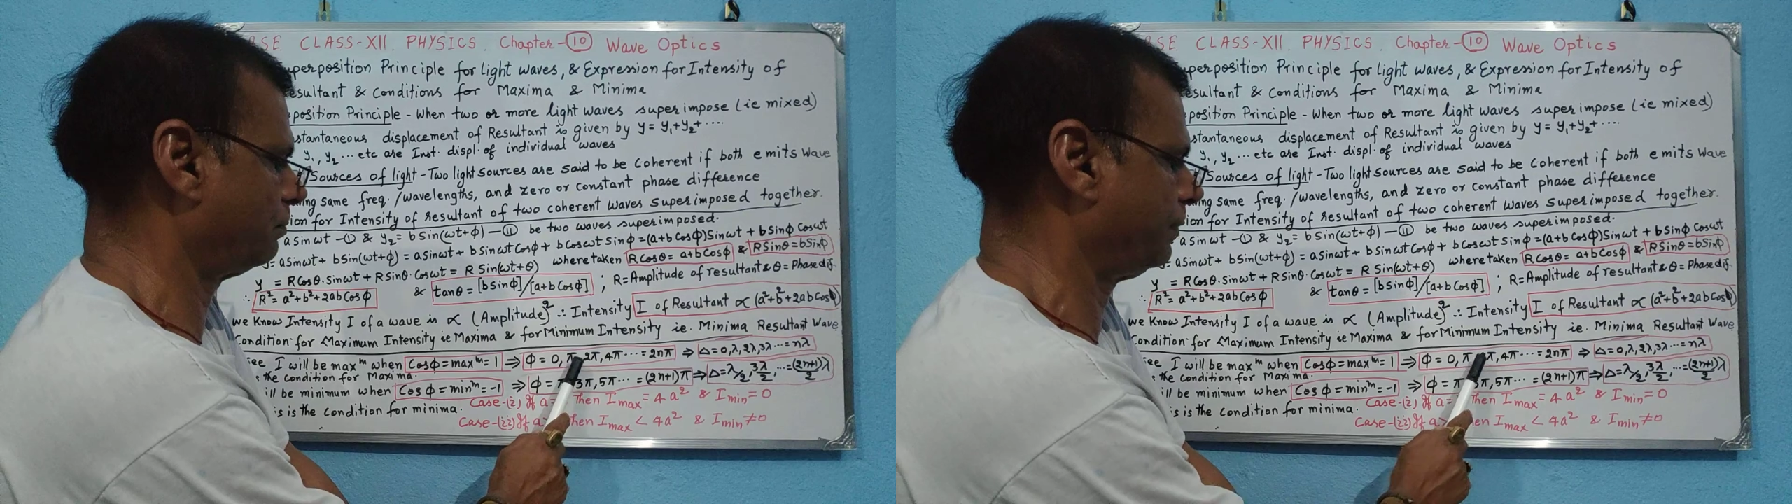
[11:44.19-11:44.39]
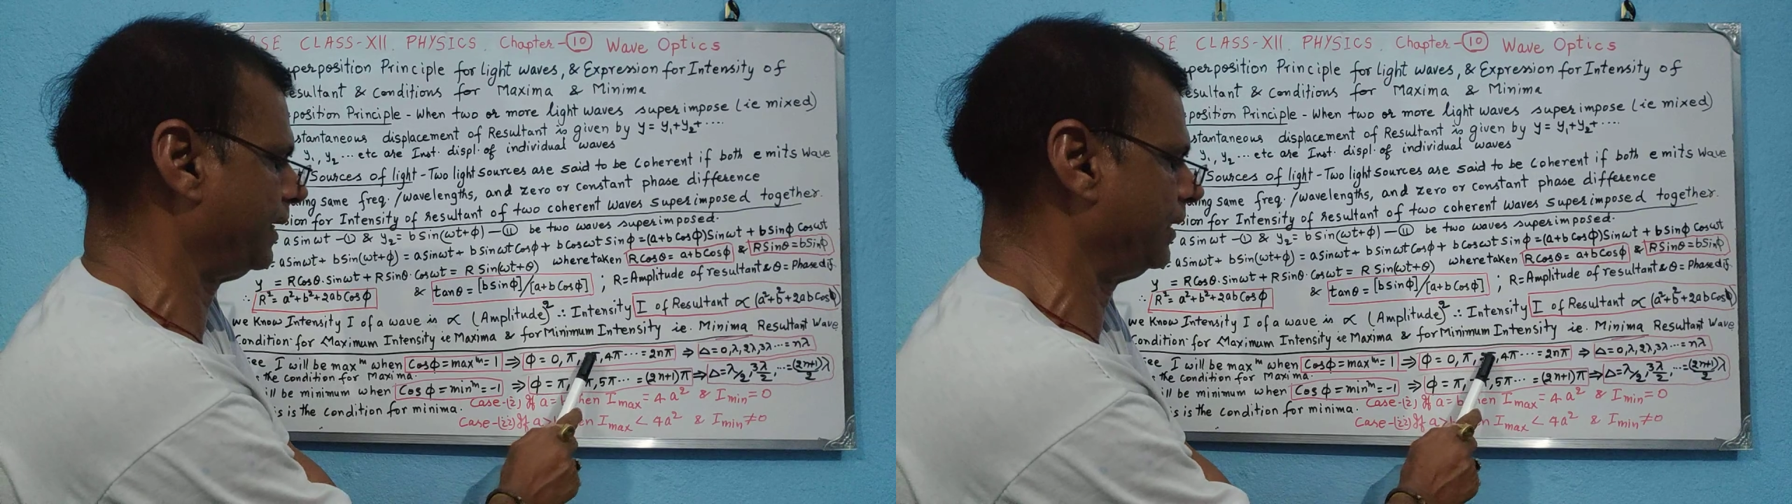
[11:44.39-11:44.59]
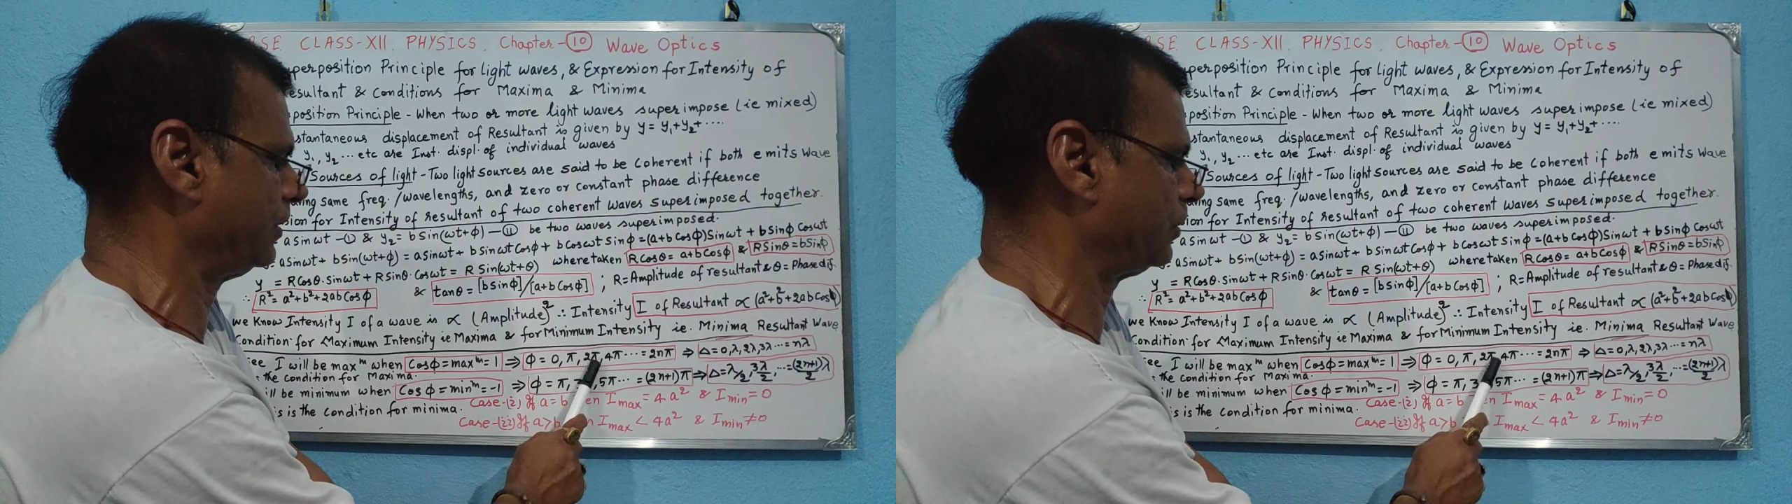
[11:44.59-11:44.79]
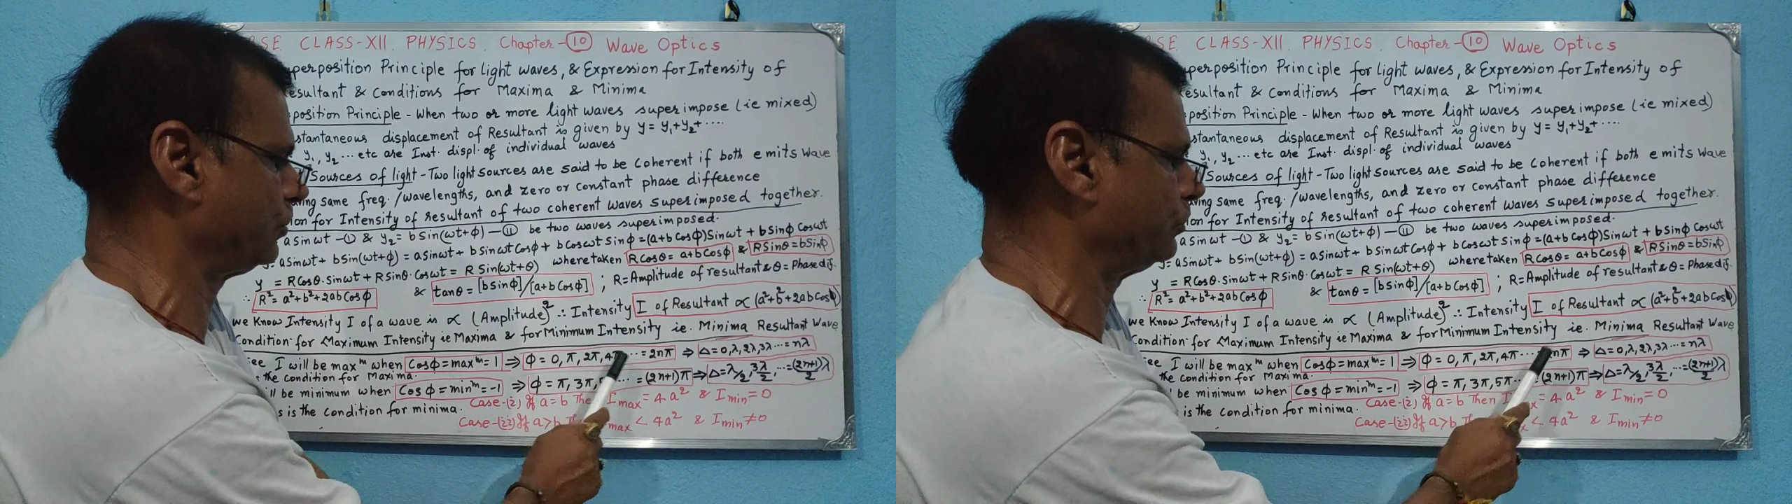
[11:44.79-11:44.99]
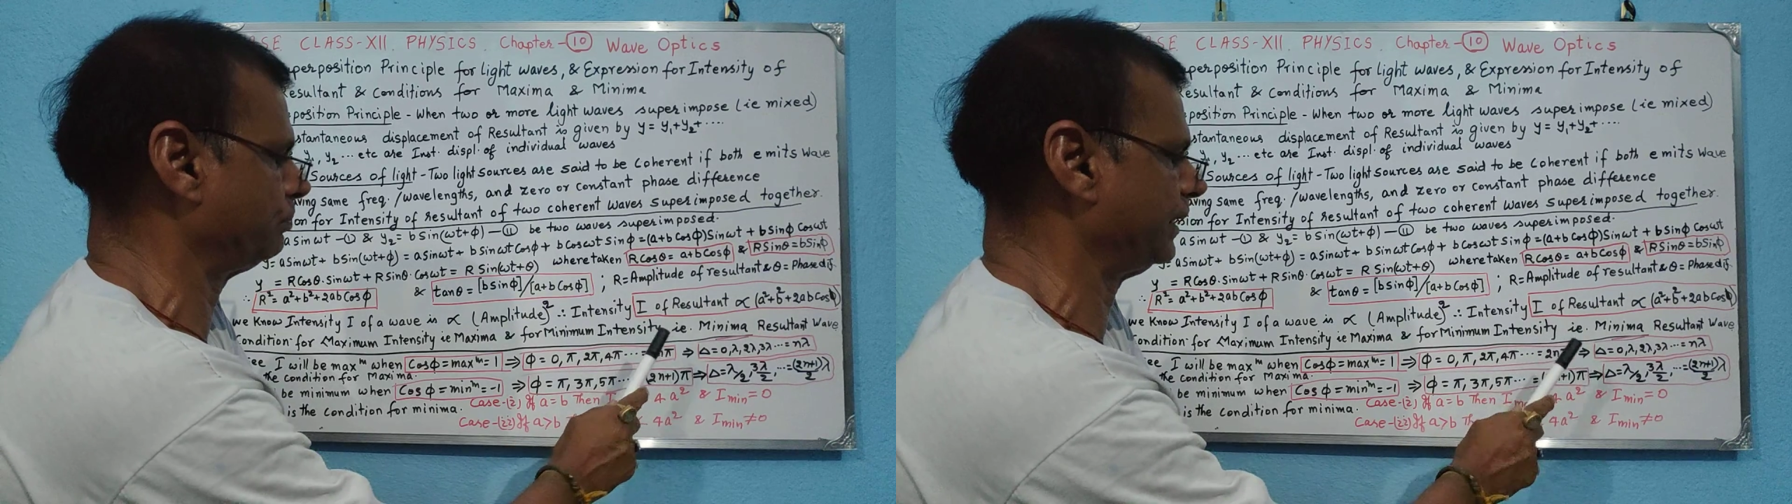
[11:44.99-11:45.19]
pi or
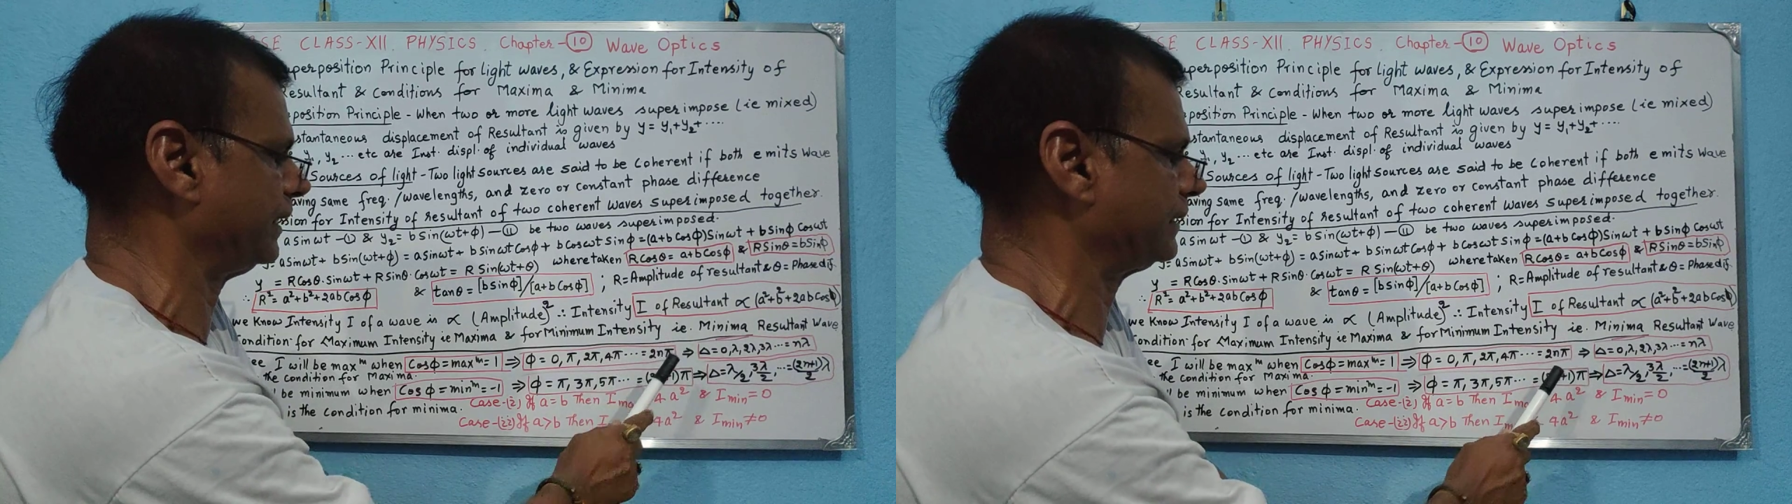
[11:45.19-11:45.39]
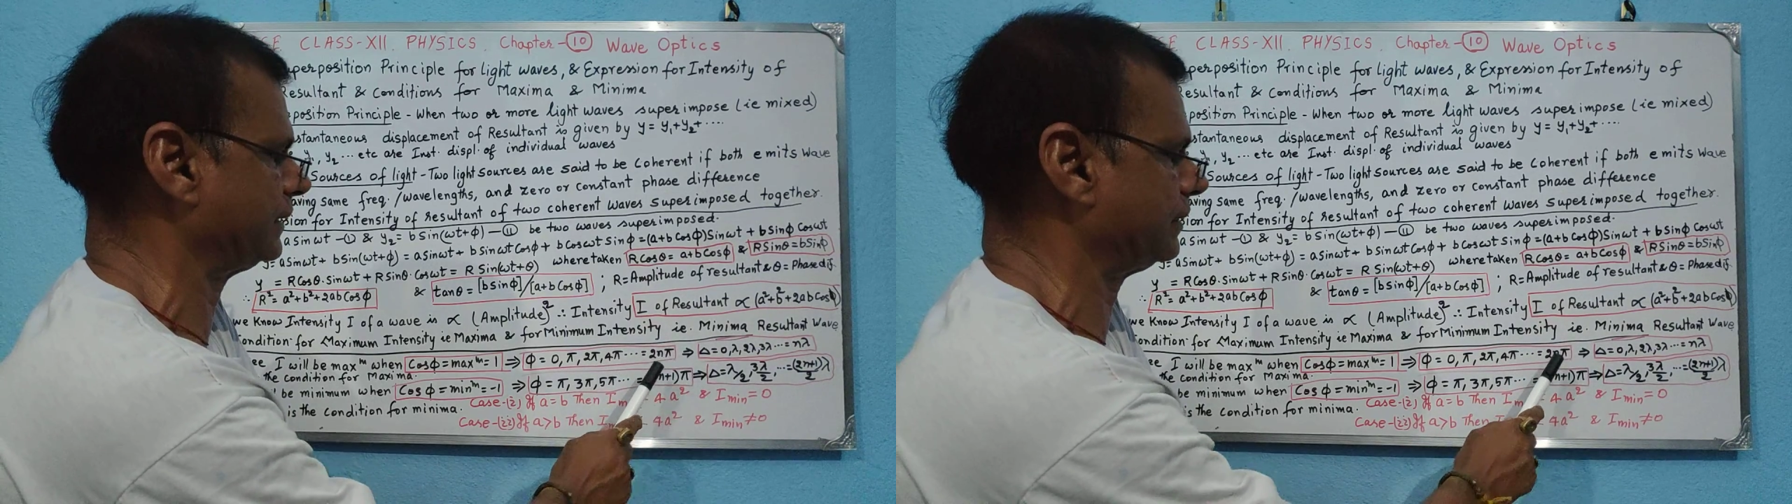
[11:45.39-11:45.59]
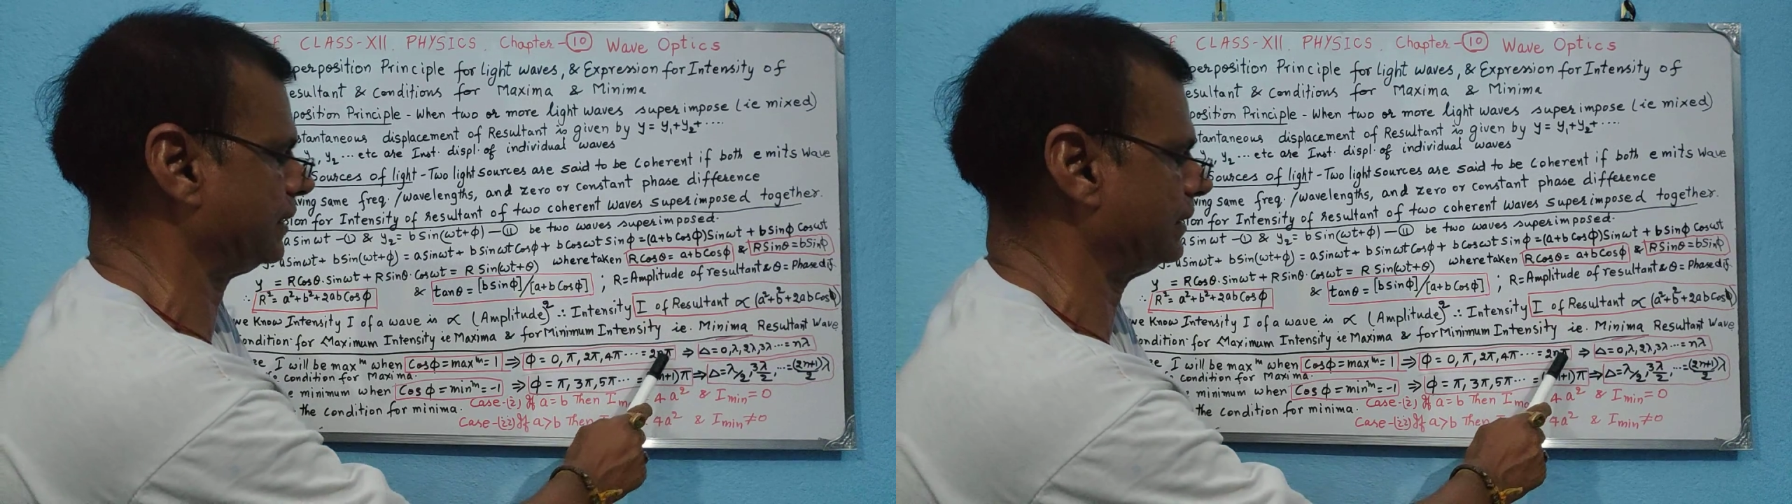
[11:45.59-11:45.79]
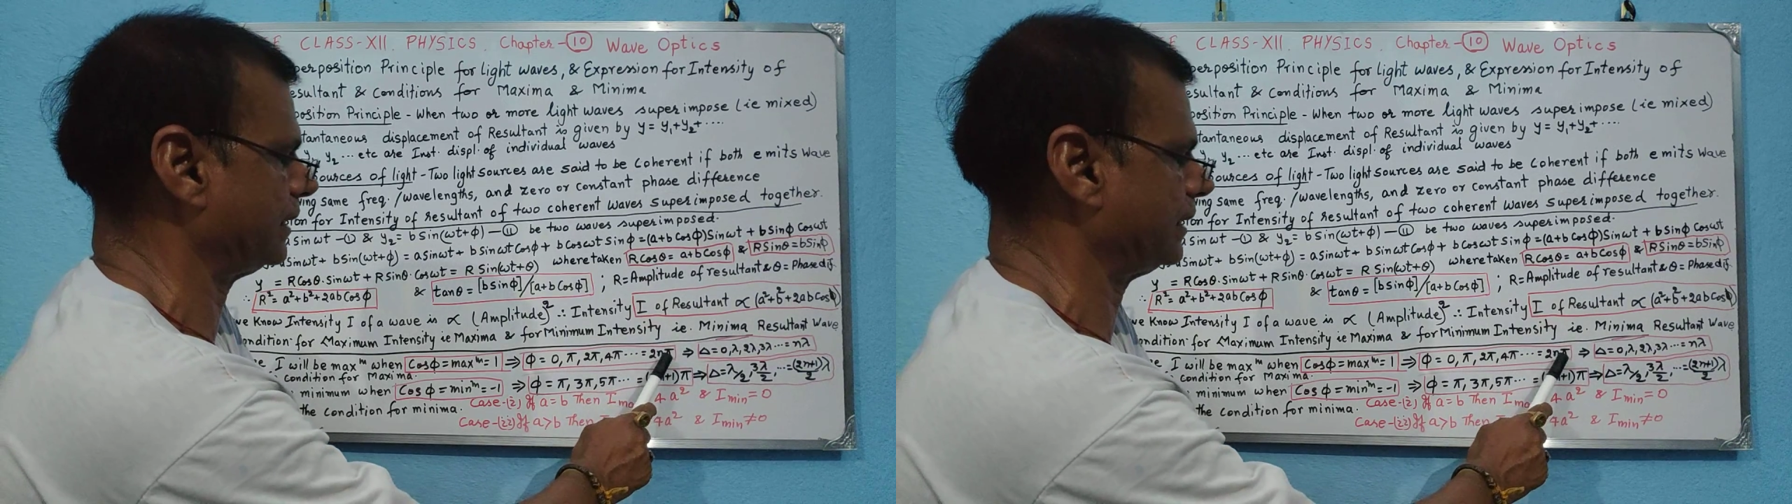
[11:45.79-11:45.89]
2 pi, etc.